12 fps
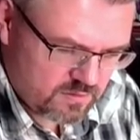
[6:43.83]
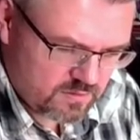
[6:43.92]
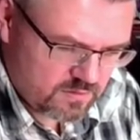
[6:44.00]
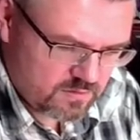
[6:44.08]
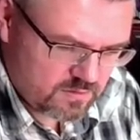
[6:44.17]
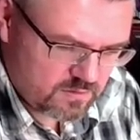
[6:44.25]

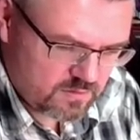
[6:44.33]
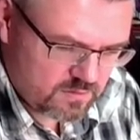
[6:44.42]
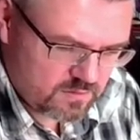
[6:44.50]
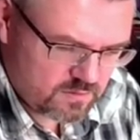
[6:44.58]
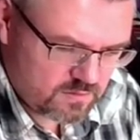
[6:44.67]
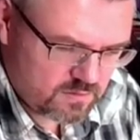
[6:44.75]

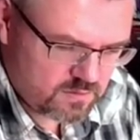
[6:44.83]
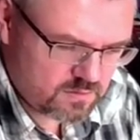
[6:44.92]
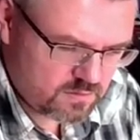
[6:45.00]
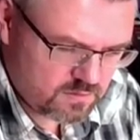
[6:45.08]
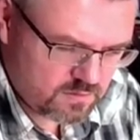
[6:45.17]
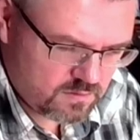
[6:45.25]

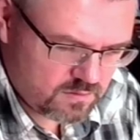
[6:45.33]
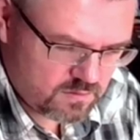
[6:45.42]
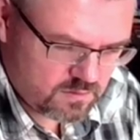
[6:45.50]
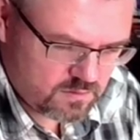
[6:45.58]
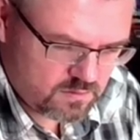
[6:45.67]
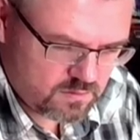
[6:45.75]

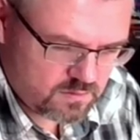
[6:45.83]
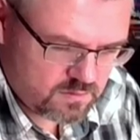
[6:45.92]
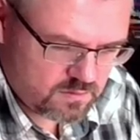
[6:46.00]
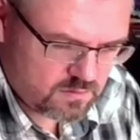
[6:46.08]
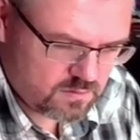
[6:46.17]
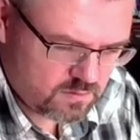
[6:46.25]

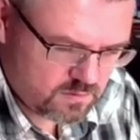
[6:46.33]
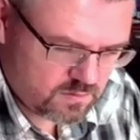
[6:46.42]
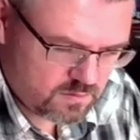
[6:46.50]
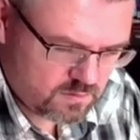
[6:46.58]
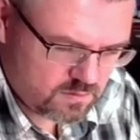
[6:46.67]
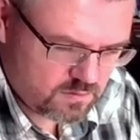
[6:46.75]

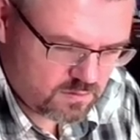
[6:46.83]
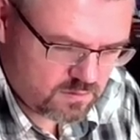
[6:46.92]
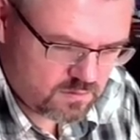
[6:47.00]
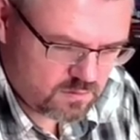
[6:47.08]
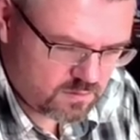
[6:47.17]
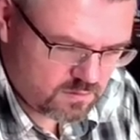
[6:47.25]

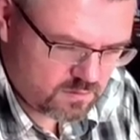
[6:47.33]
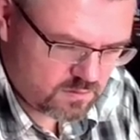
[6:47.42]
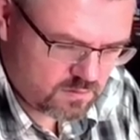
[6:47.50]
(silence)